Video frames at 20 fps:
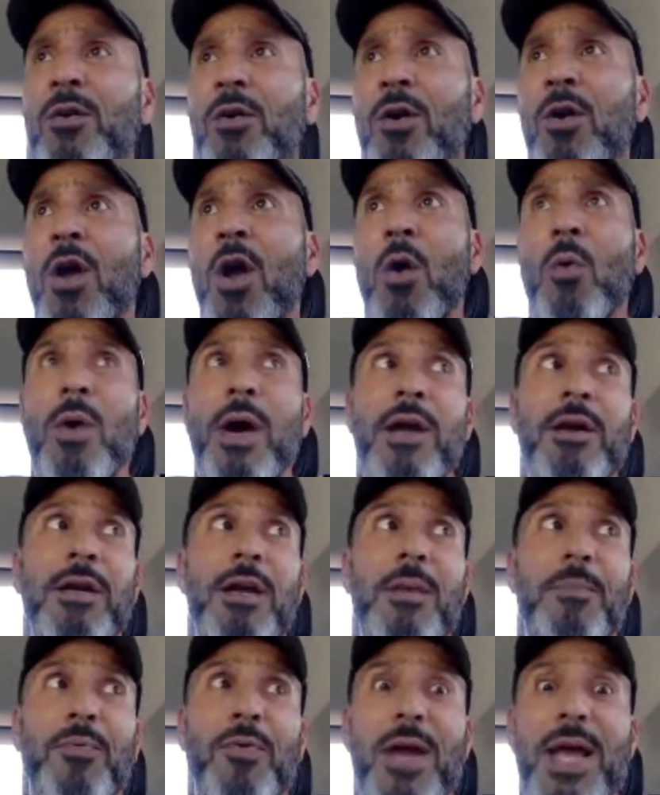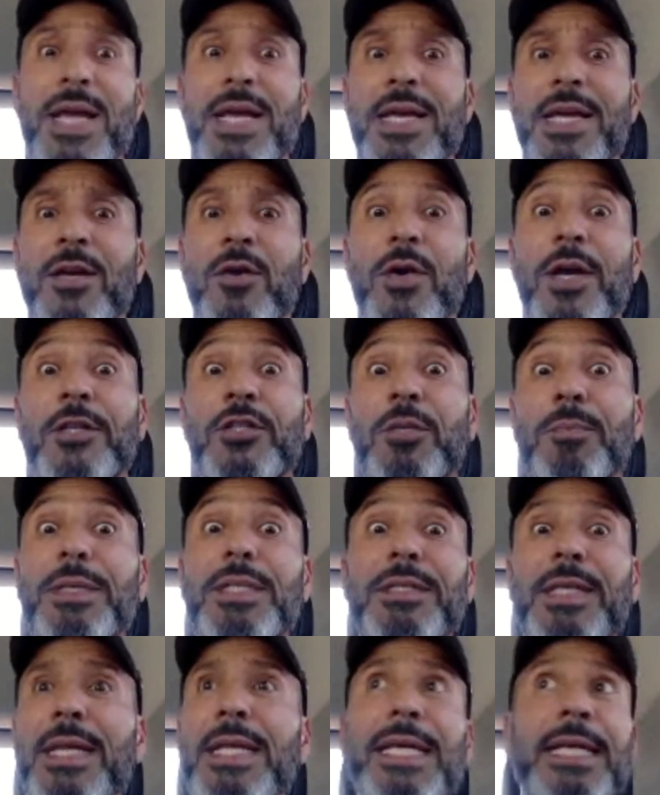or why aren't I praying, or I should
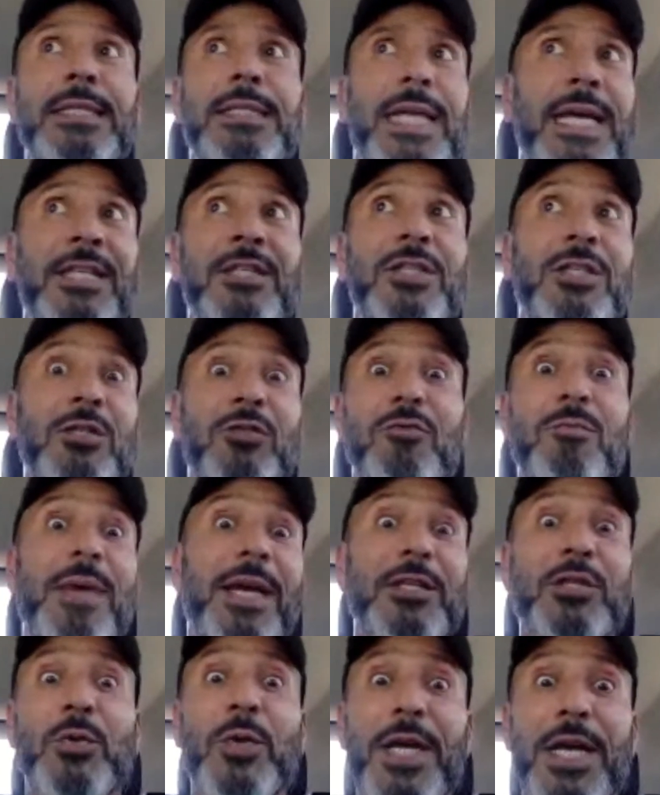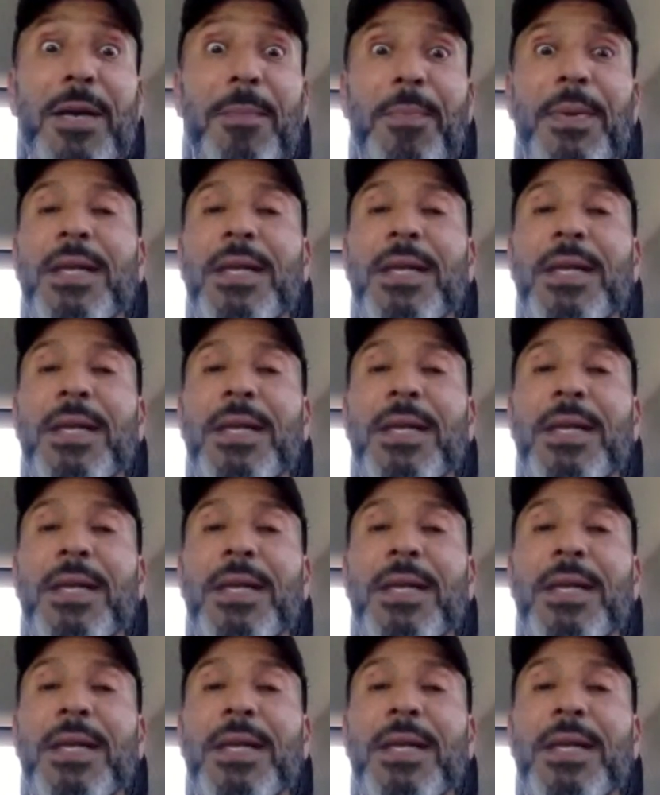be setting intentions for my trip,